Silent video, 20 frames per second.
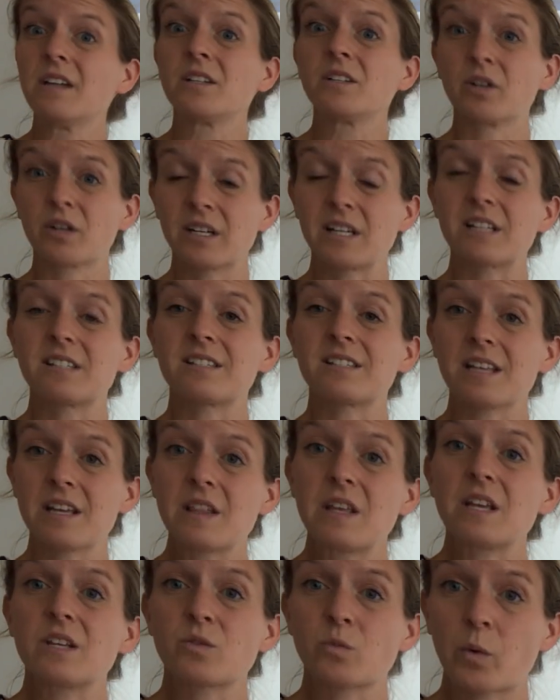you're going to see
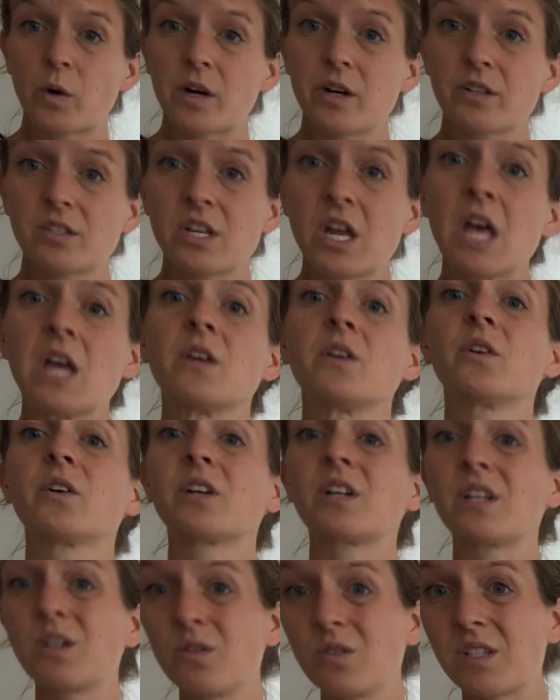these words,
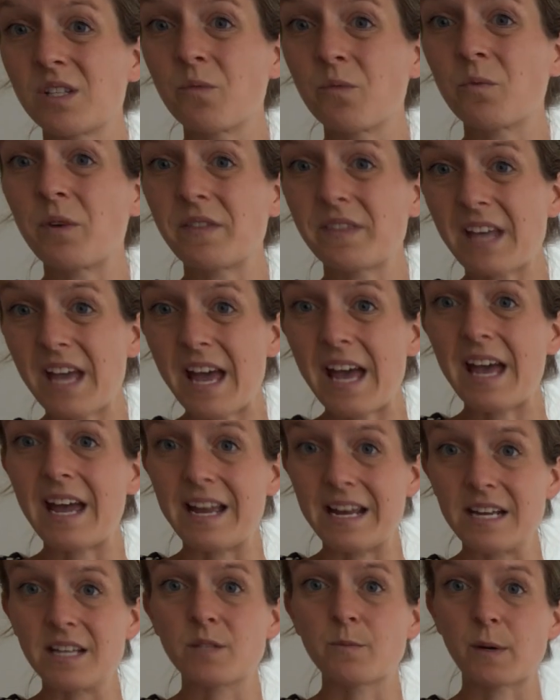you're going to use them with the
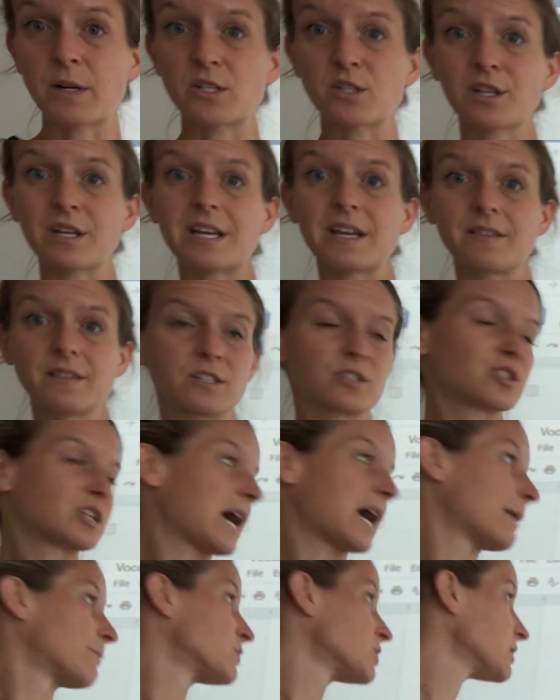A, especially in this
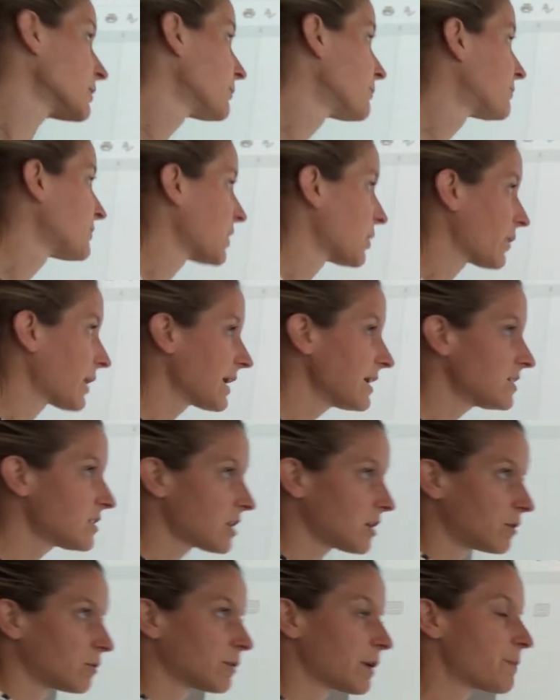chapter. Okay,
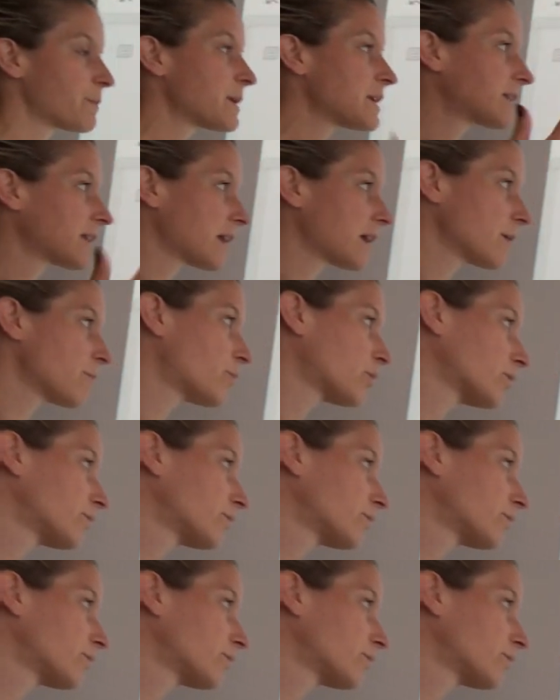so repite, por